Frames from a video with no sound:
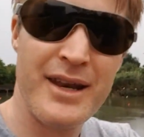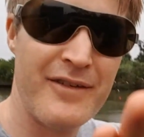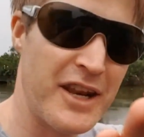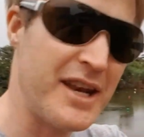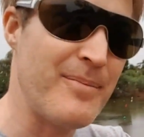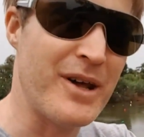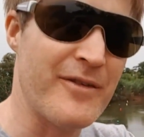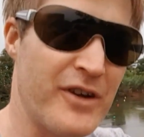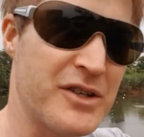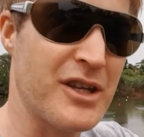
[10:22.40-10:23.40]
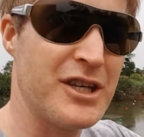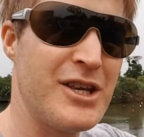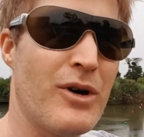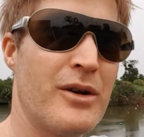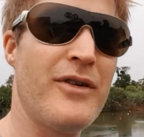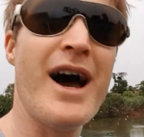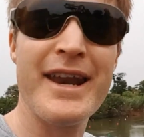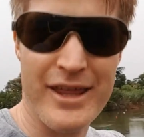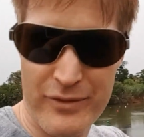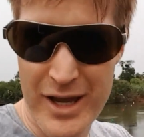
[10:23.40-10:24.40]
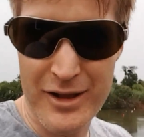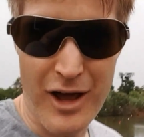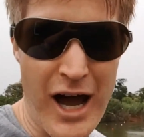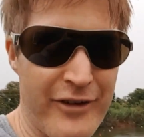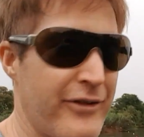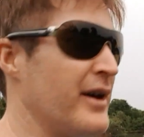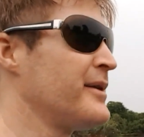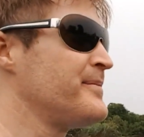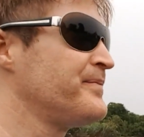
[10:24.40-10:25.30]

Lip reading: Never get any benefits, continue on with heartache throughout your life.